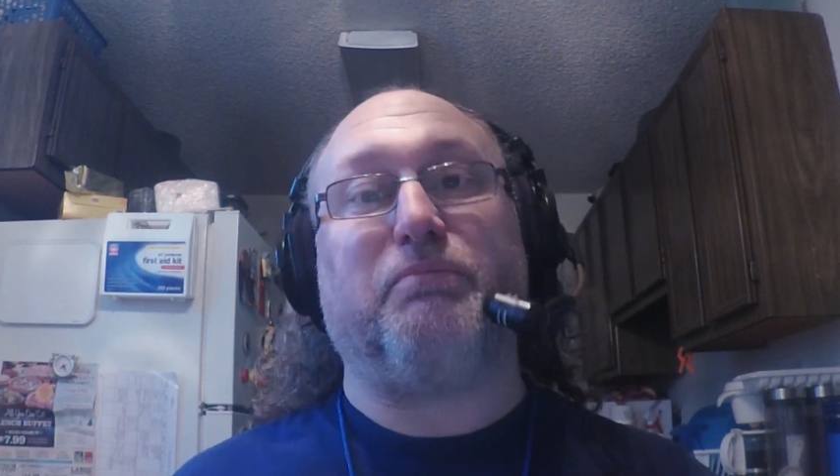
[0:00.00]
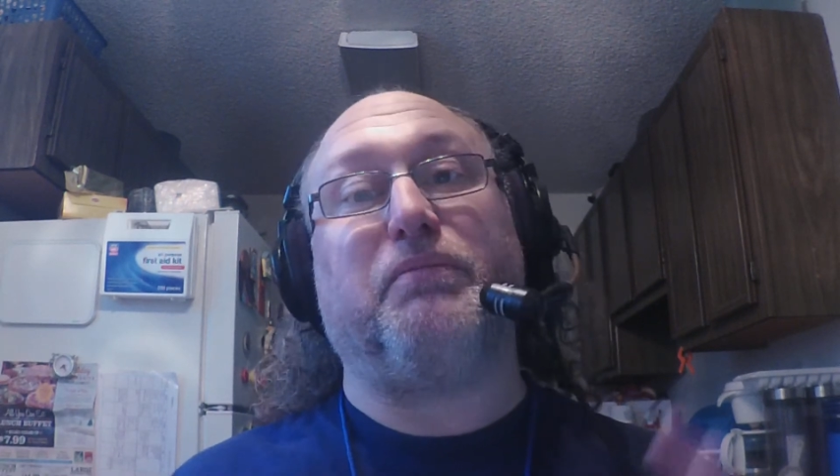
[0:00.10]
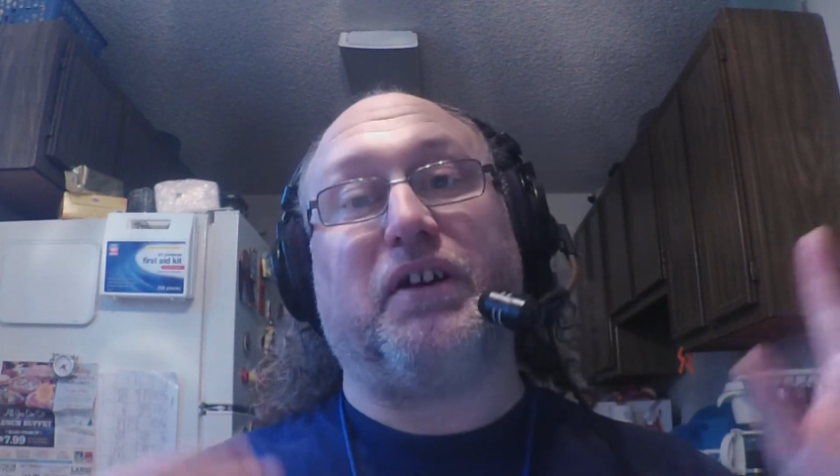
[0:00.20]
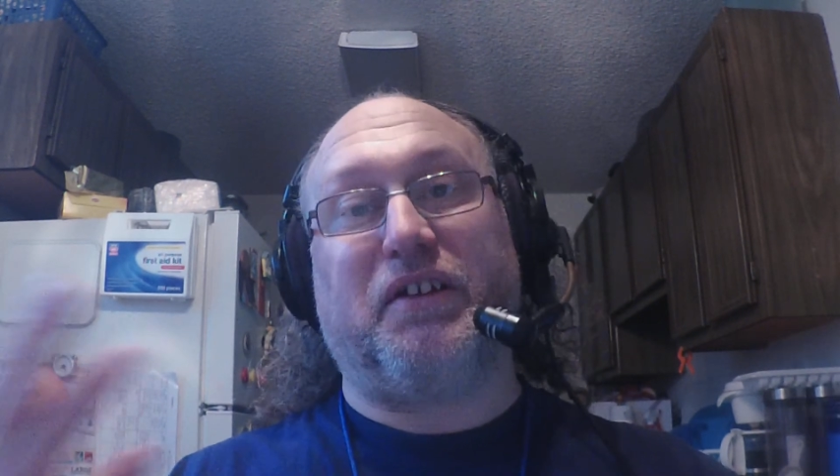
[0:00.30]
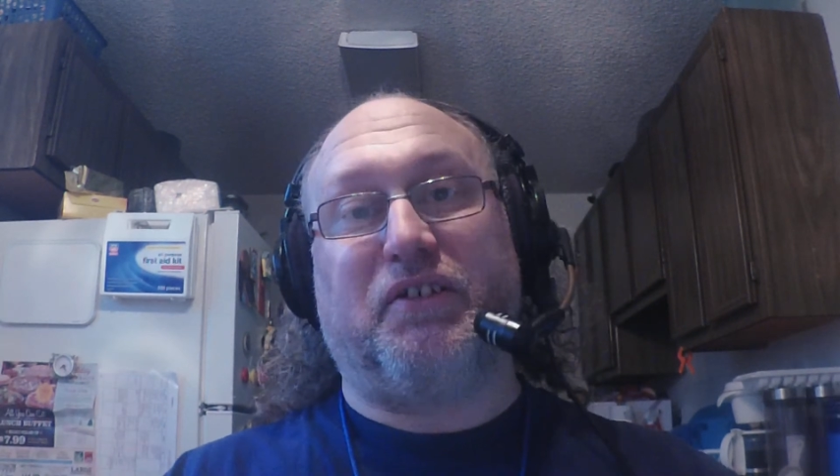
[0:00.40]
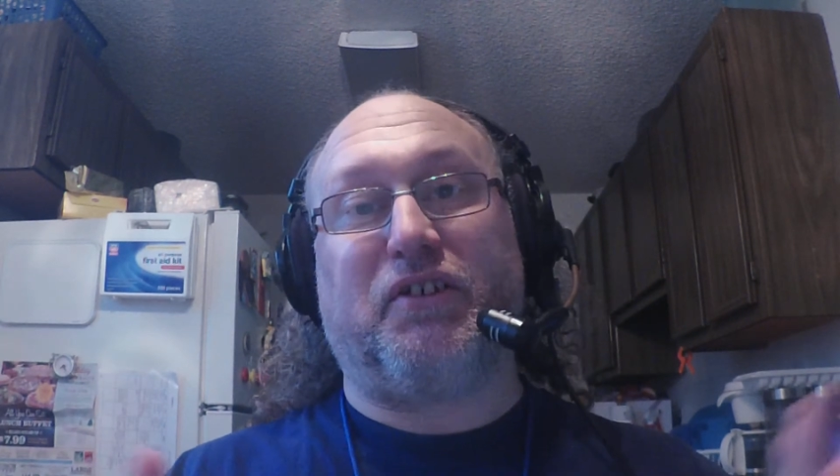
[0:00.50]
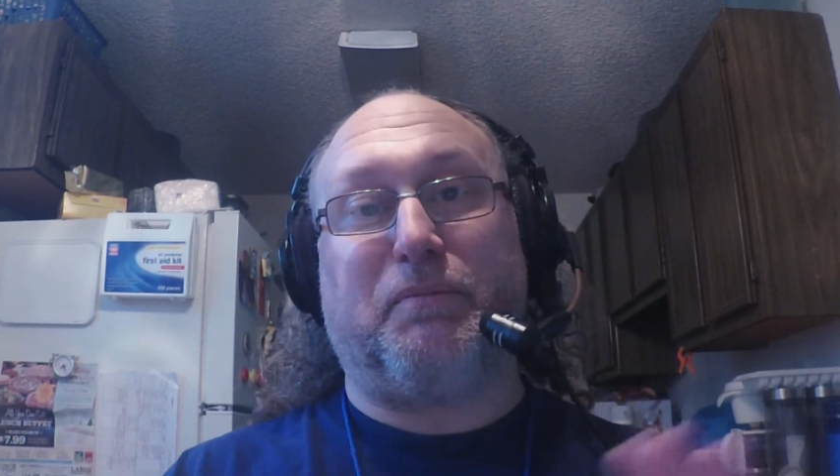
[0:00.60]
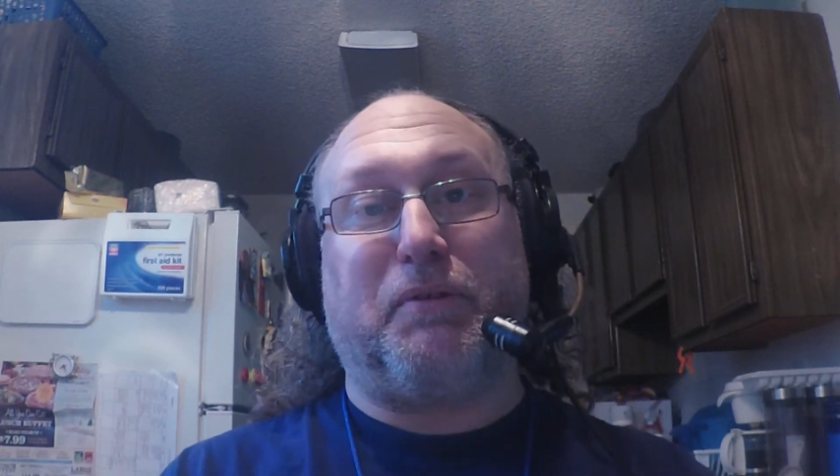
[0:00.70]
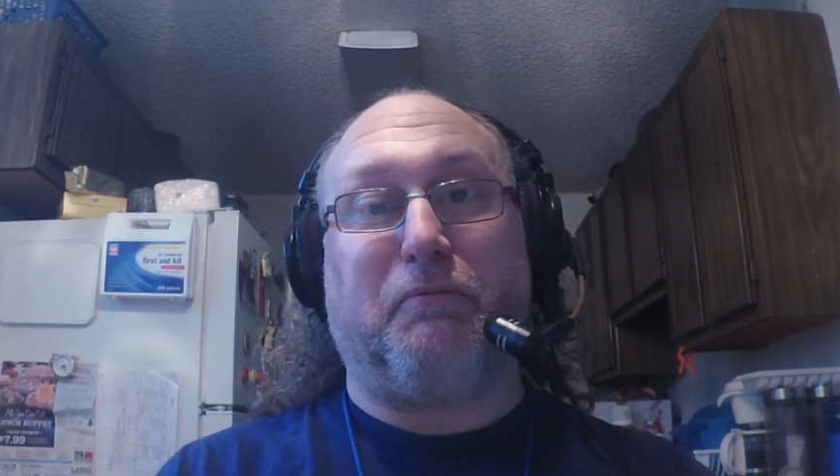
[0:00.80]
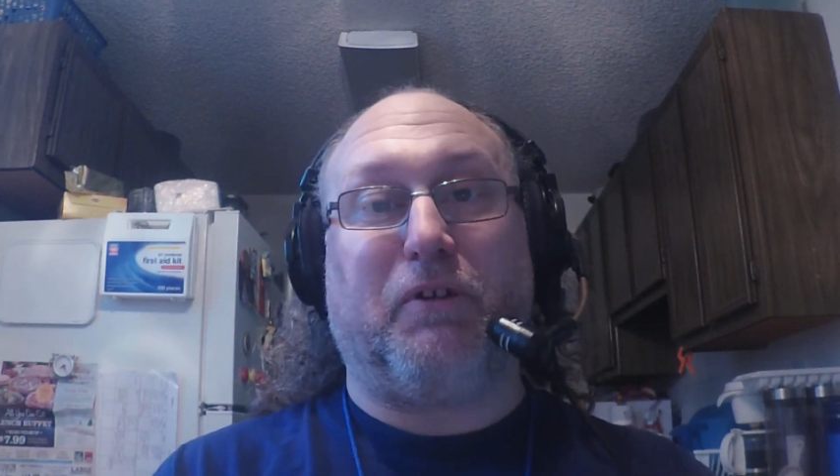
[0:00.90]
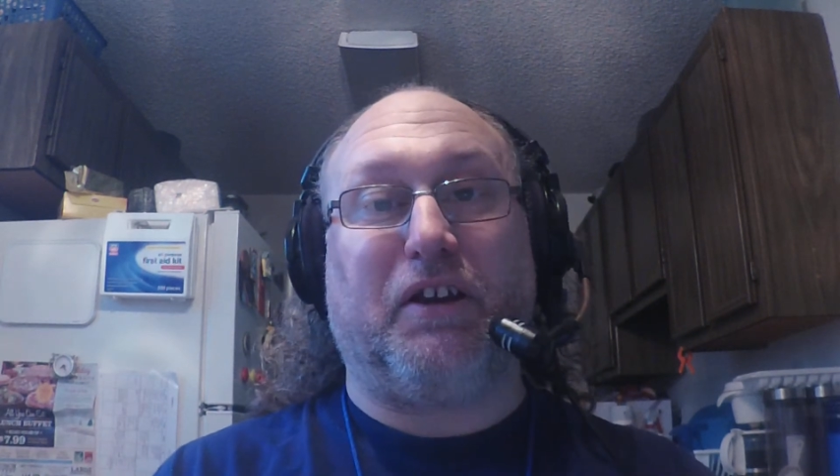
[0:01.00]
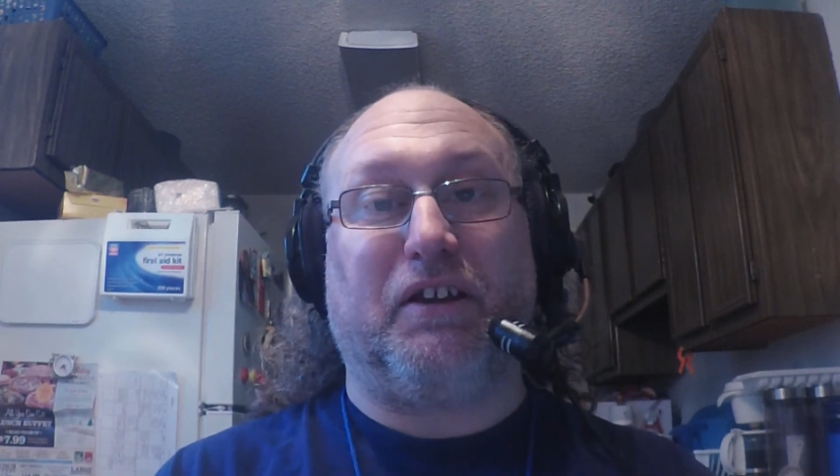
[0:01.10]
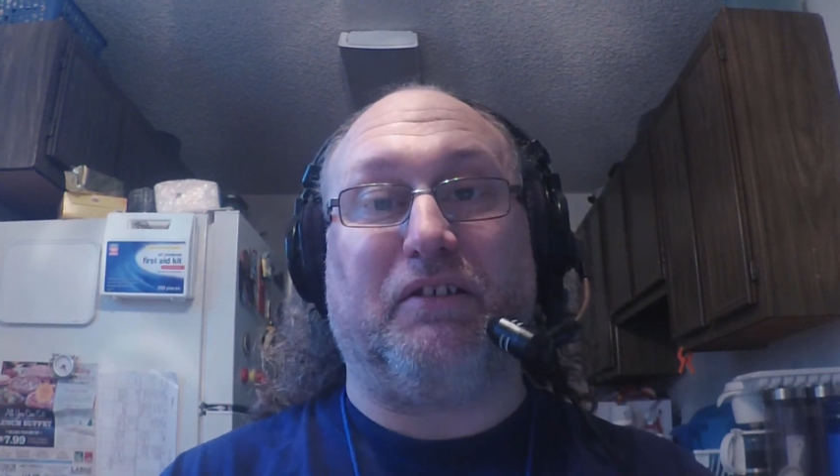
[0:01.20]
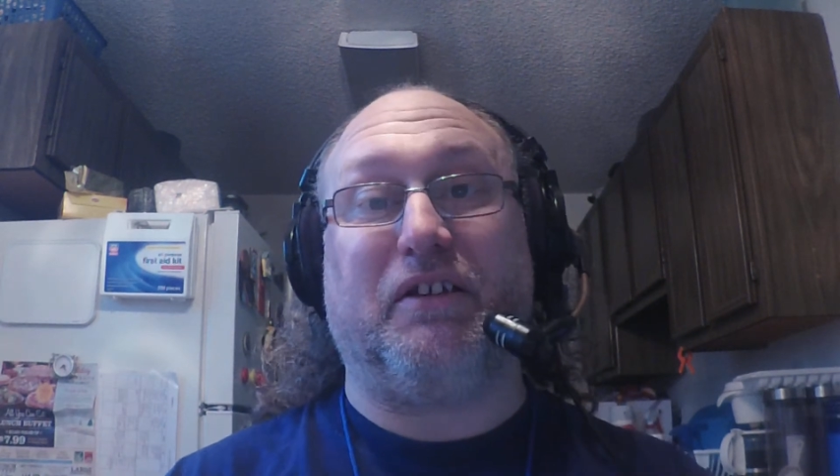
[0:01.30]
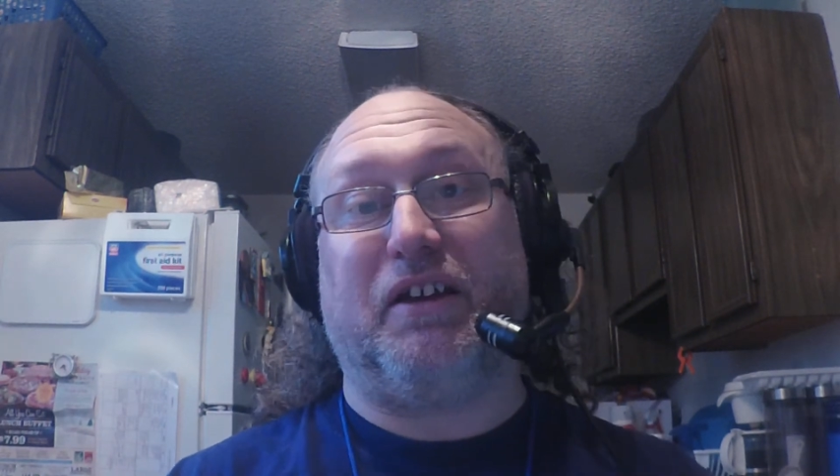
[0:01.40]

but it's up and running.